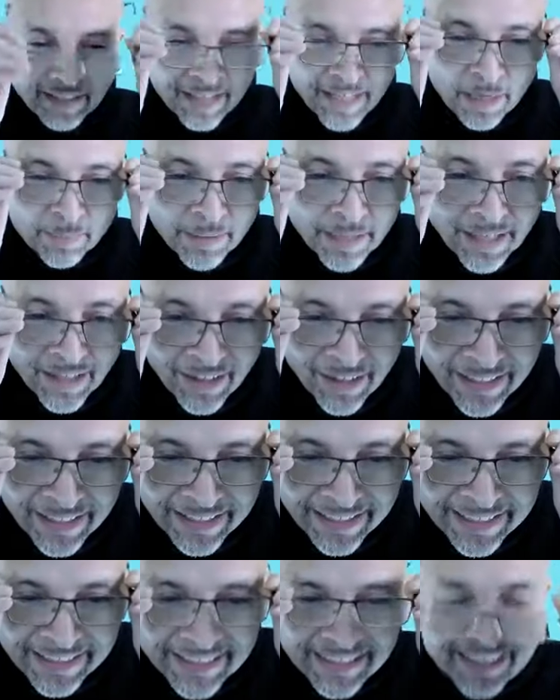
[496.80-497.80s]
I'm a
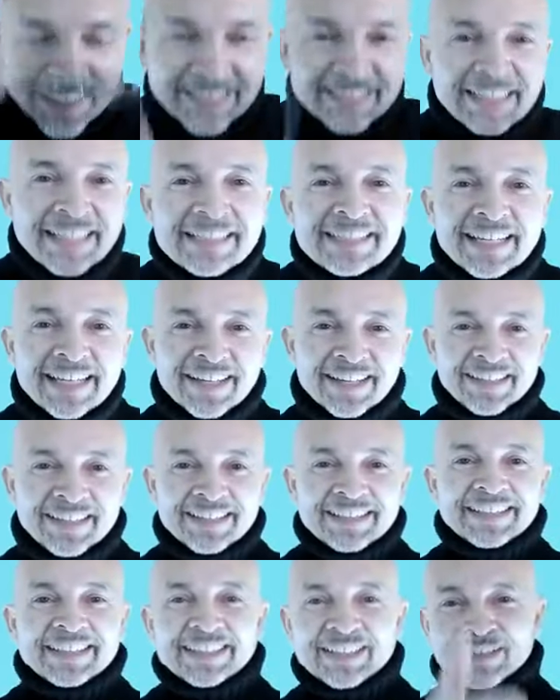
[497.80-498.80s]
lion. She is. That's Helen.
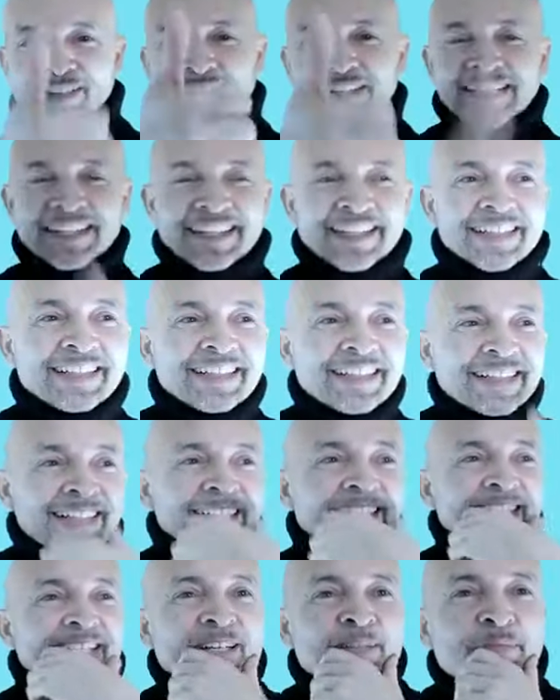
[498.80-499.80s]
You are Helen.
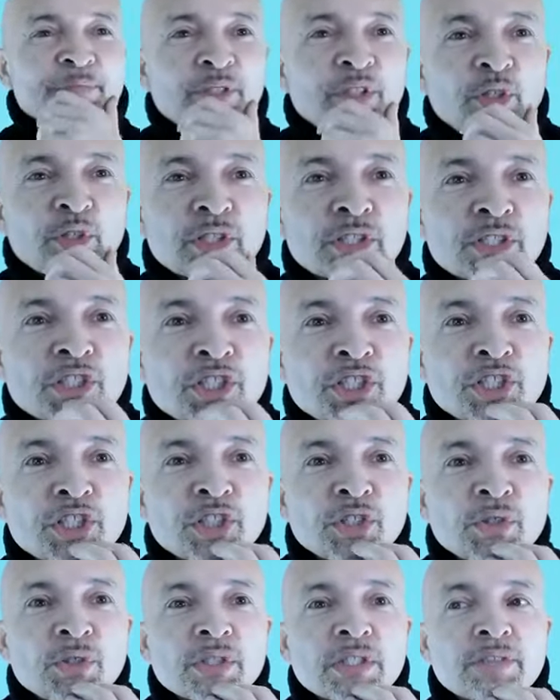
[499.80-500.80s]
Um, you can
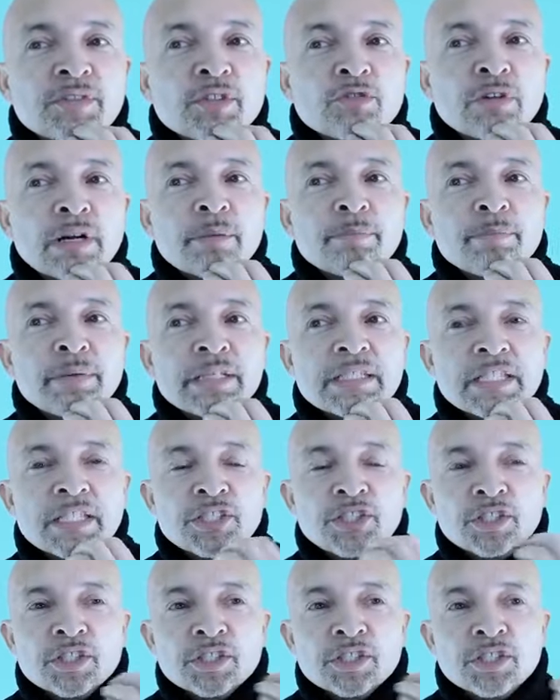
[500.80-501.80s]
choose if you run a
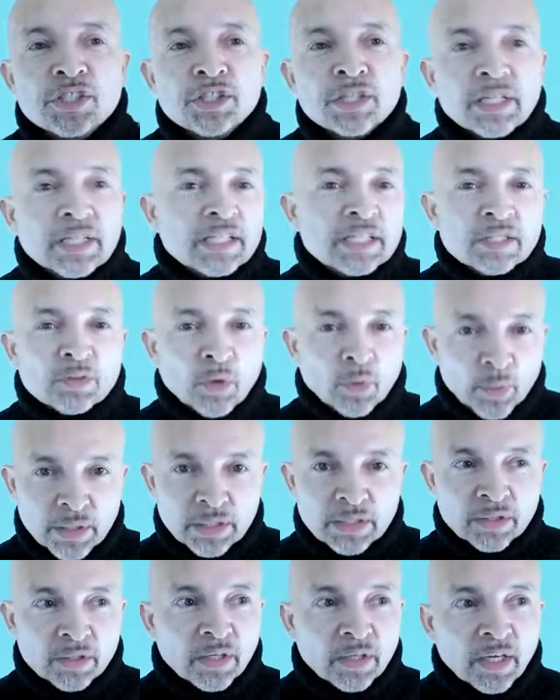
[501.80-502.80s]
business. You can, and this is what we
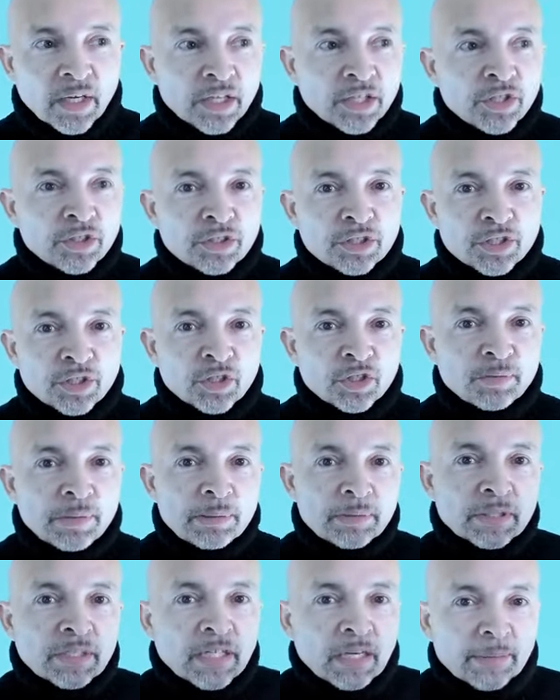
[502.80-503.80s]
do. You can choose
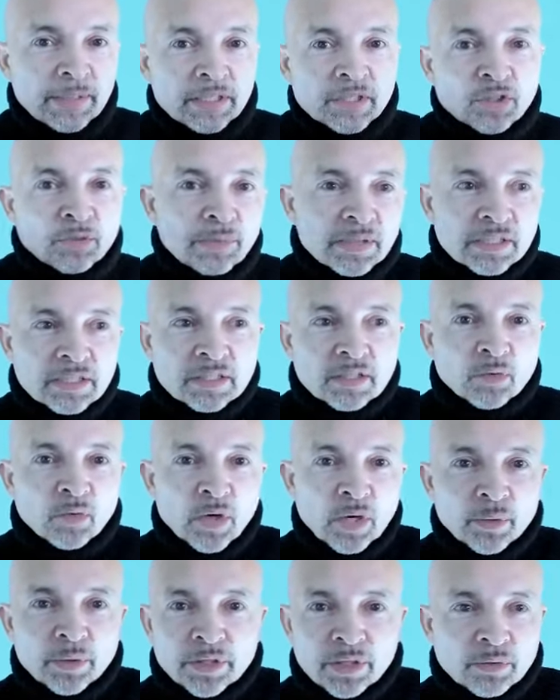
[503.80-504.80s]
people to come into your business and
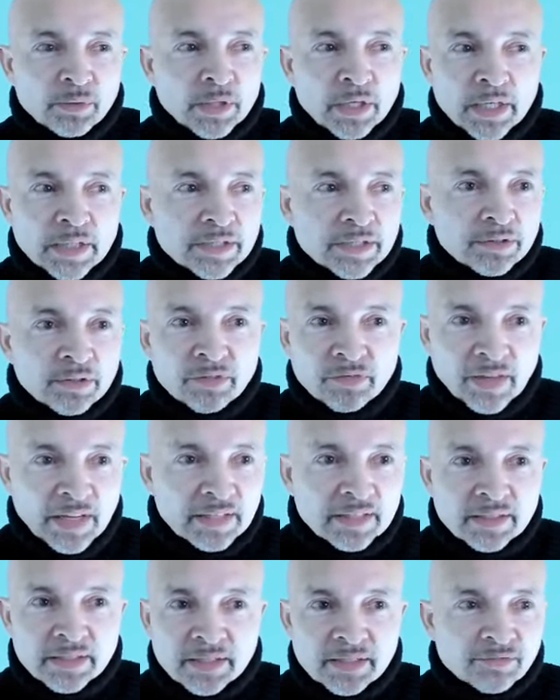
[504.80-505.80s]
work with you. When I do
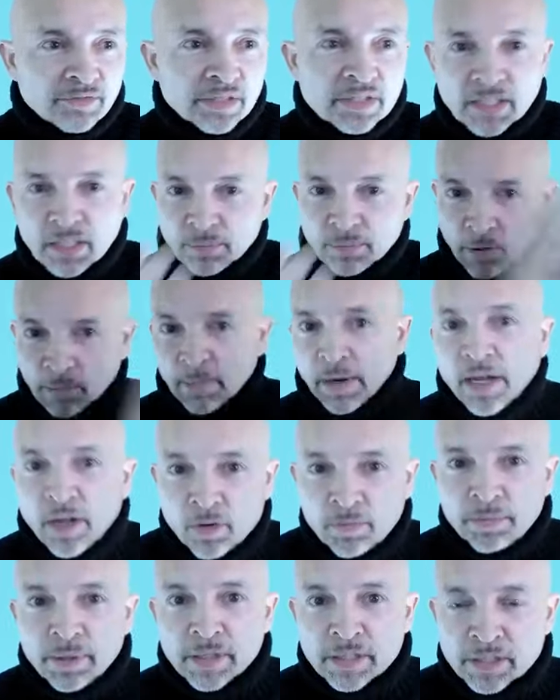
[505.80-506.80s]
events, for example, on my
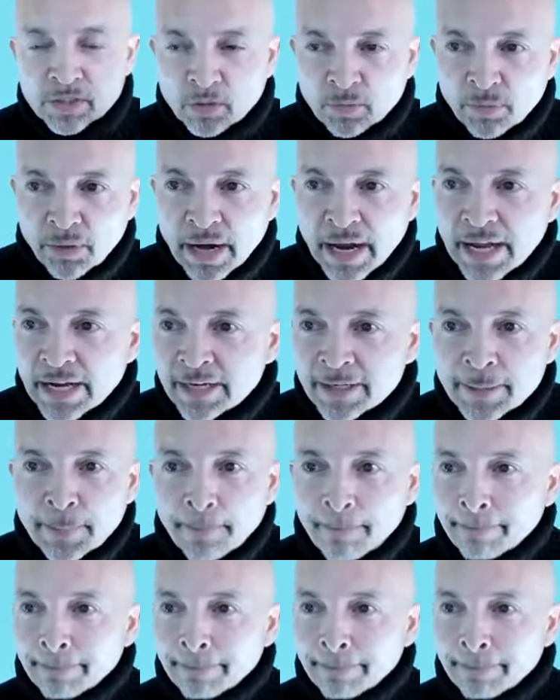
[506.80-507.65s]
own personal brand,